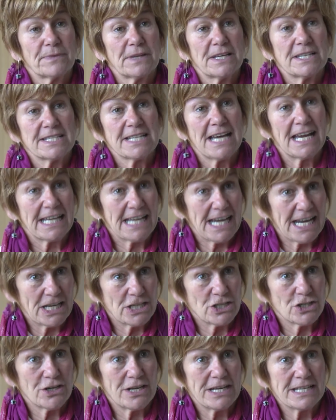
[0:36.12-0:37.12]

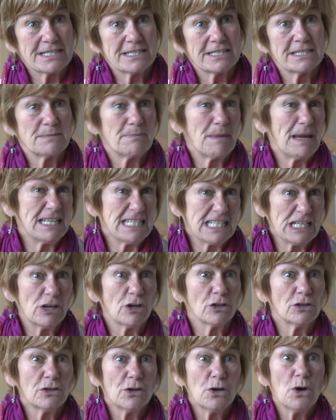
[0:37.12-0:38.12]
psychiatrist, depending
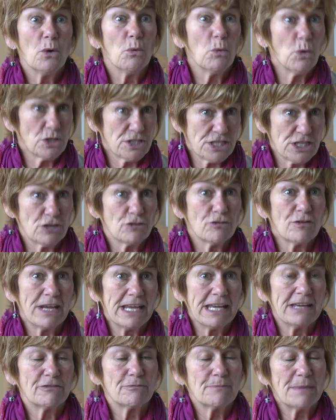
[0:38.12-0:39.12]
on what
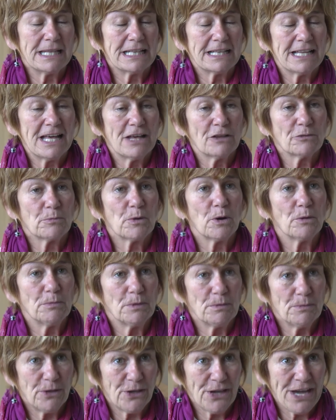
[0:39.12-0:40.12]
degree of mental health
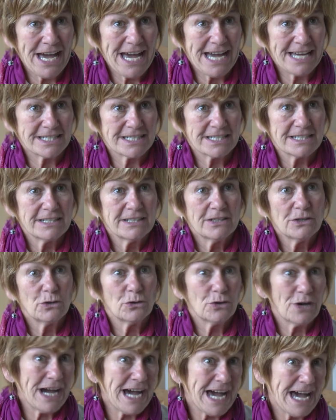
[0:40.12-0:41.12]
problem you had
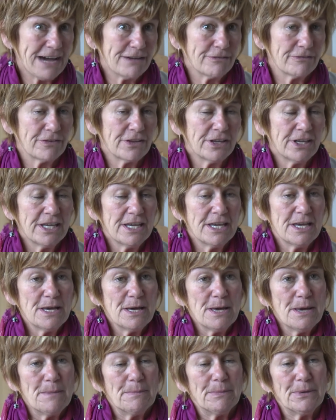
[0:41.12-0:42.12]
or have.
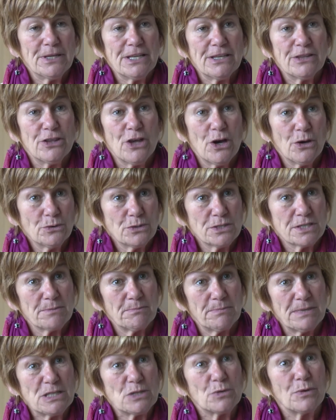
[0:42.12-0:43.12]
But those
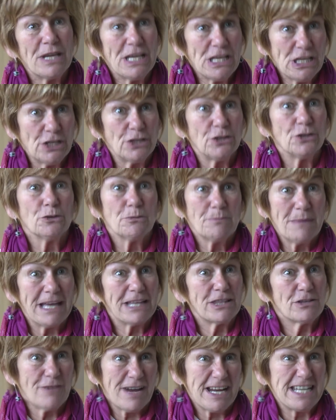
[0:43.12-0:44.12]
between you, you'll make
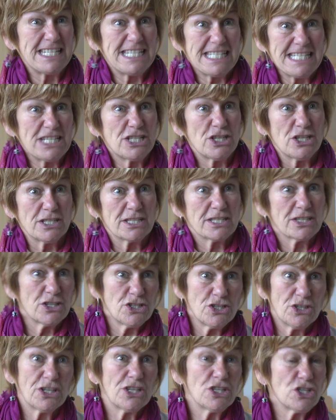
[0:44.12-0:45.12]
the right decisions
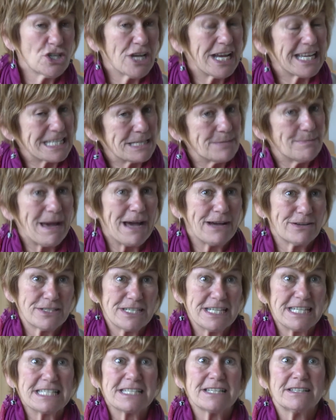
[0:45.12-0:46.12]
because you can chat about
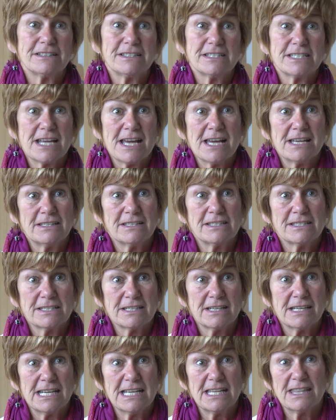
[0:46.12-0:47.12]
it, and
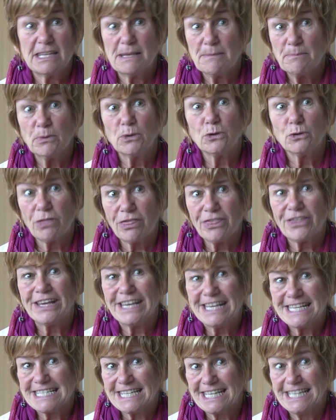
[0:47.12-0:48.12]
the important thing
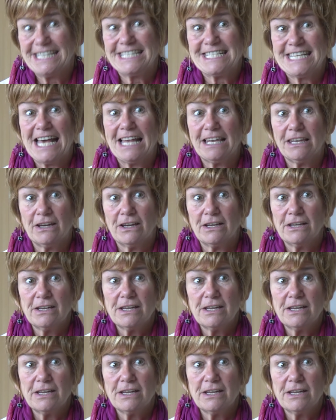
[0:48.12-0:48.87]
is that you tell her.